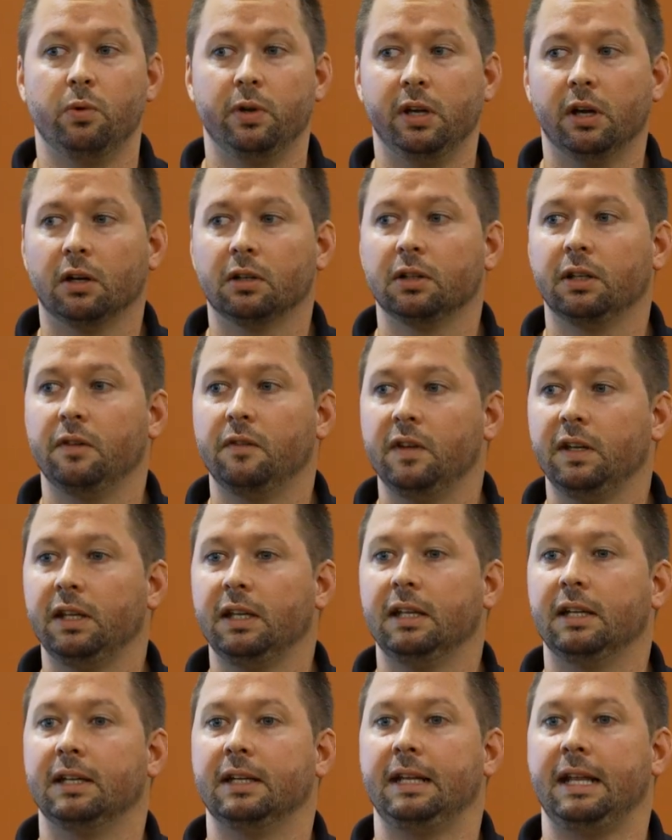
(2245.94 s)
We are
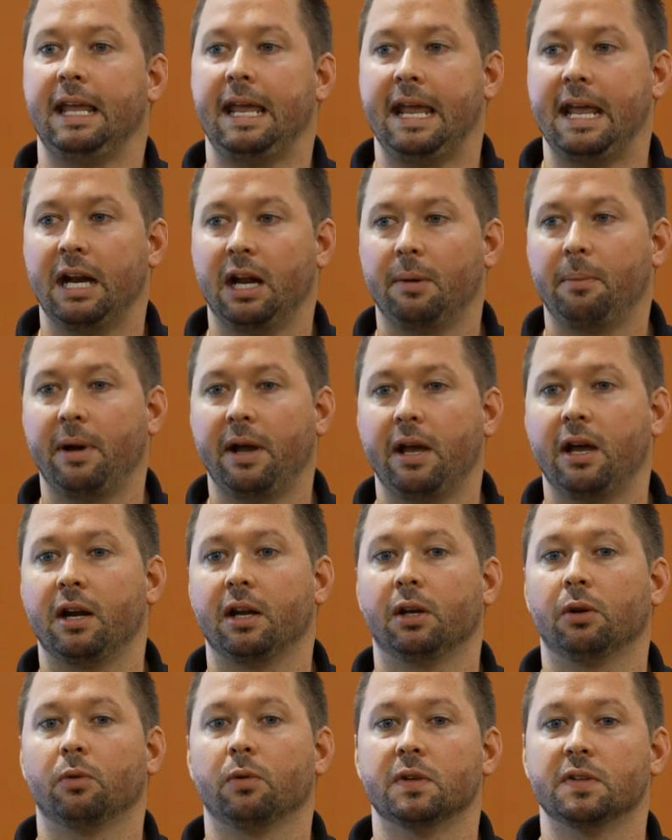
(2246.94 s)
living in an
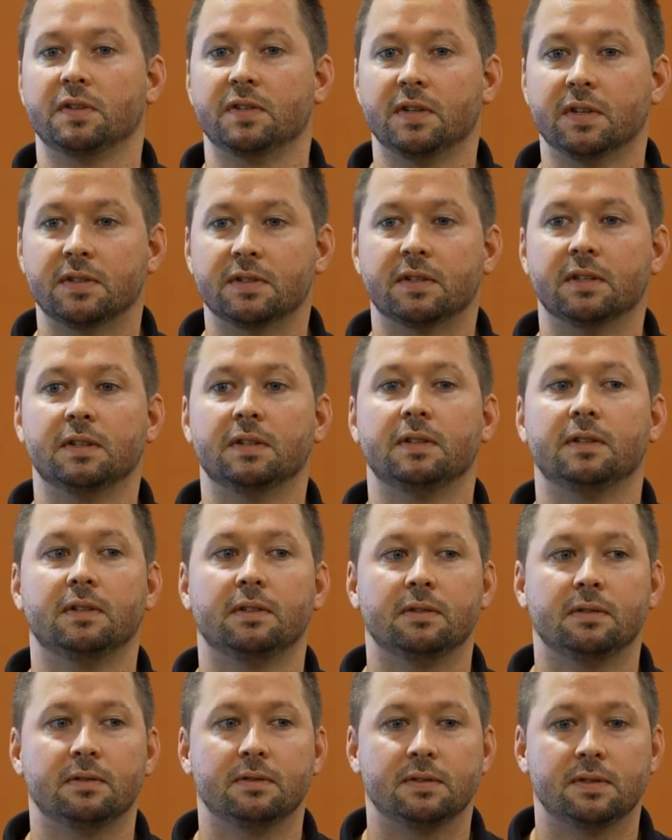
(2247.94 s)
antibiotic resistant
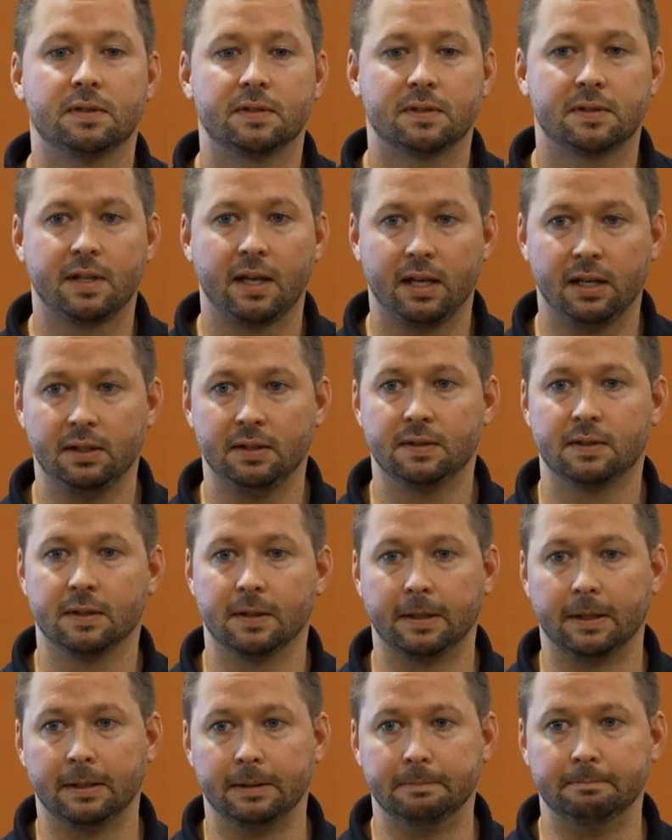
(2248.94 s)
state
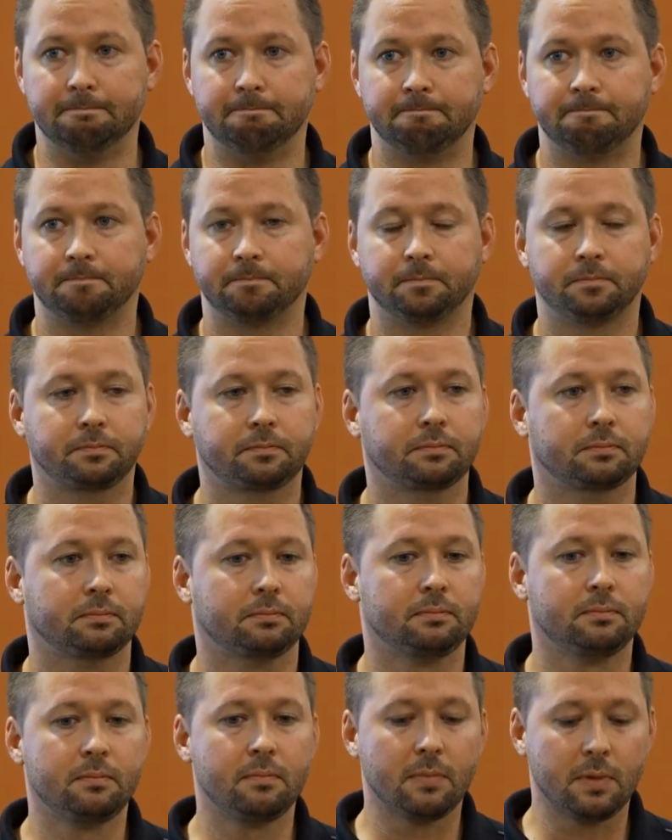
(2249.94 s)
today.
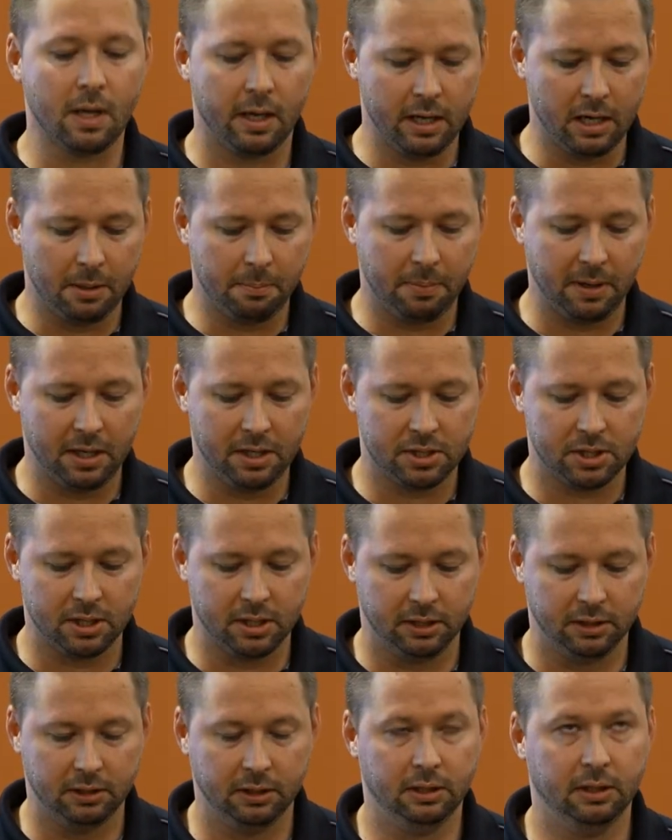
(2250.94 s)
I had a
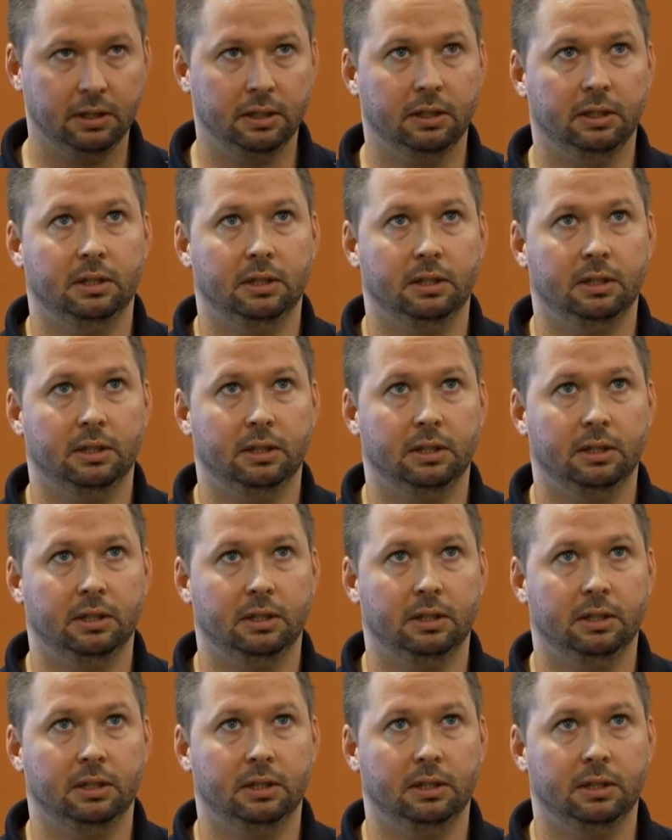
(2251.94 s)
patient